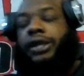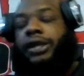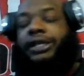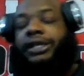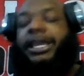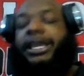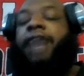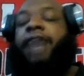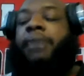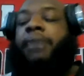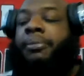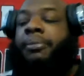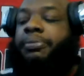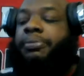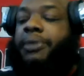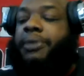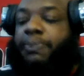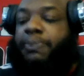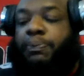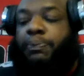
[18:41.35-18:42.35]
The game I'm gonna
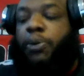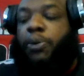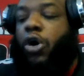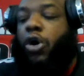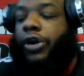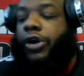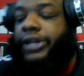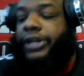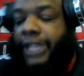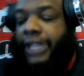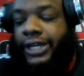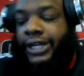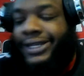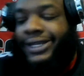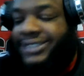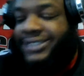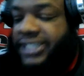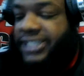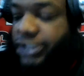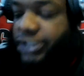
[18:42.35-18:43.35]
be bored in
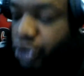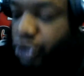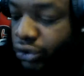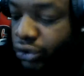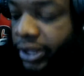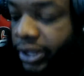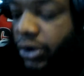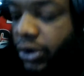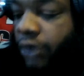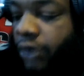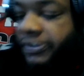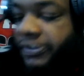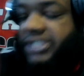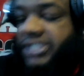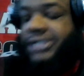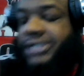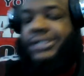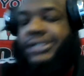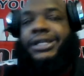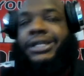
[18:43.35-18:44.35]
is the Detroit over
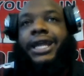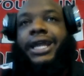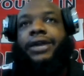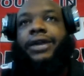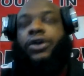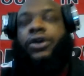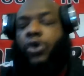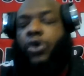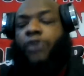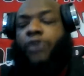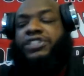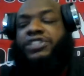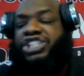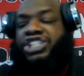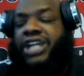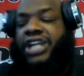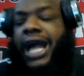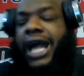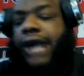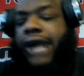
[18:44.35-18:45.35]

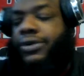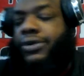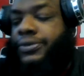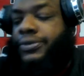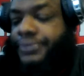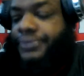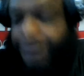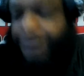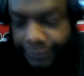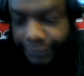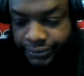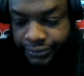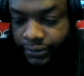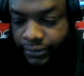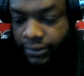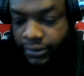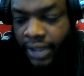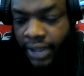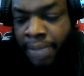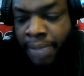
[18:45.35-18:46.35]
Chicago.
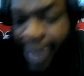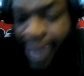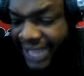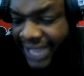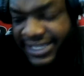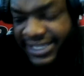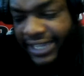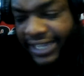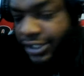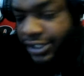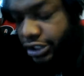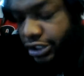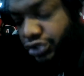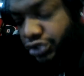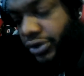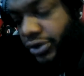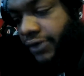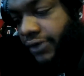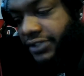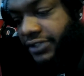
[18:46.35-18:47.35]
I'm not taking
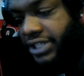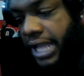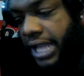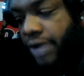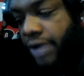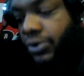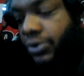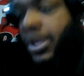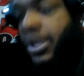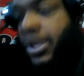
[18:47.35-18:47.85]
Detroit over Chicago.